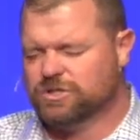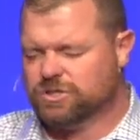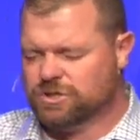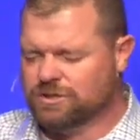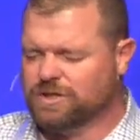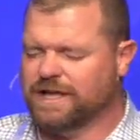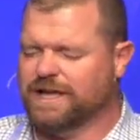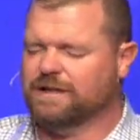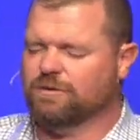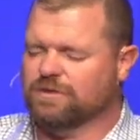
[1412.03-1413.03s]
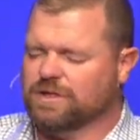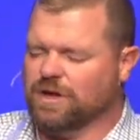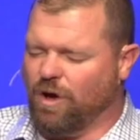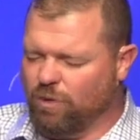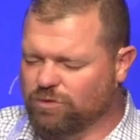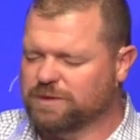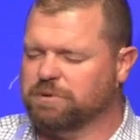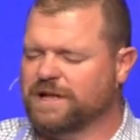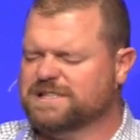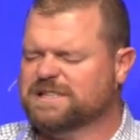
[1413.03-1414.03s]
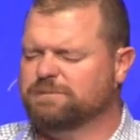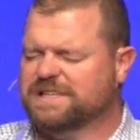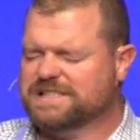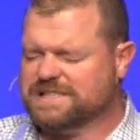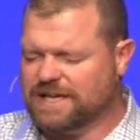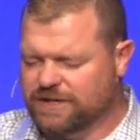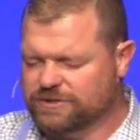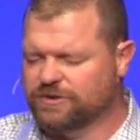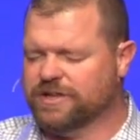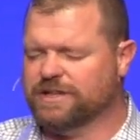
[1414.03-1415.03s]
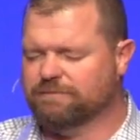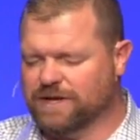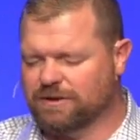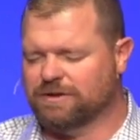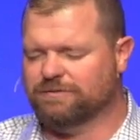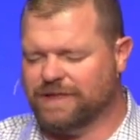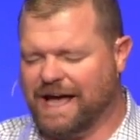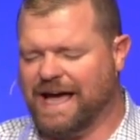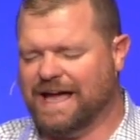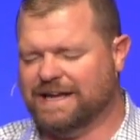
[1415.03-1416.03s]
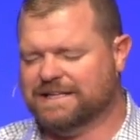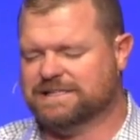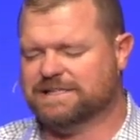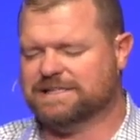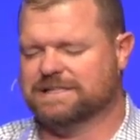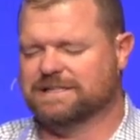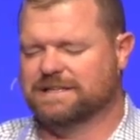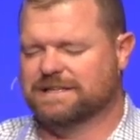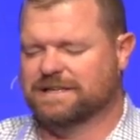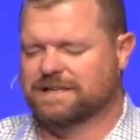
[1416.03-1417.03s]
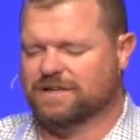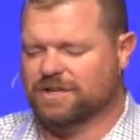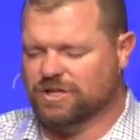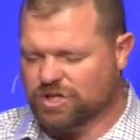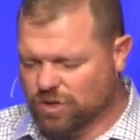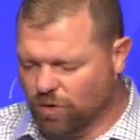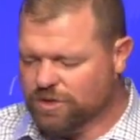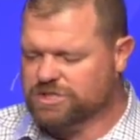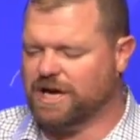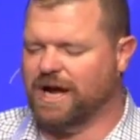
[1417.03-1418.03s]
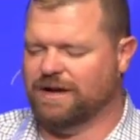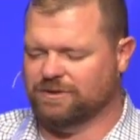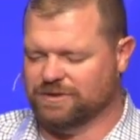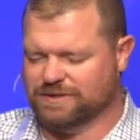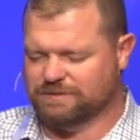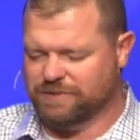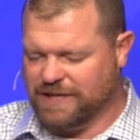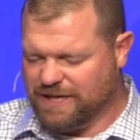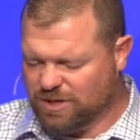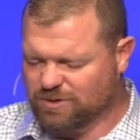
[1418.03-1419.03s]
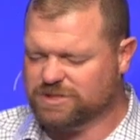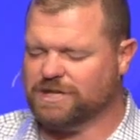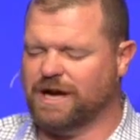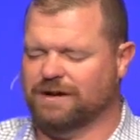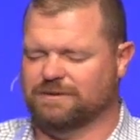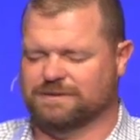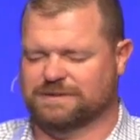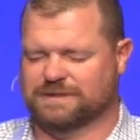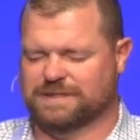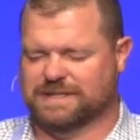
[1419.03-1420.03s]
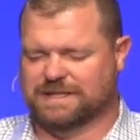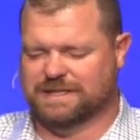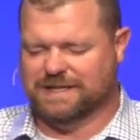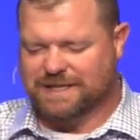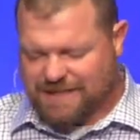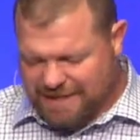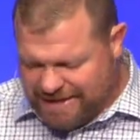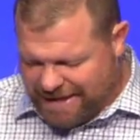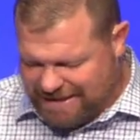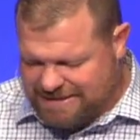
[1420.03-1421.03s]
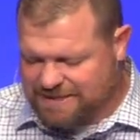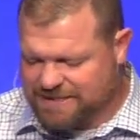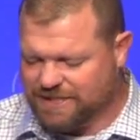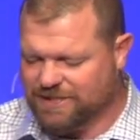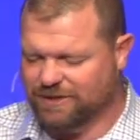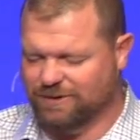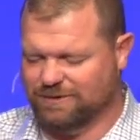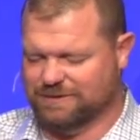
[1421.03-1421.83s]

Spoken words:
truly the only place to be centered in the middle of that is your child, being your child, connected to you,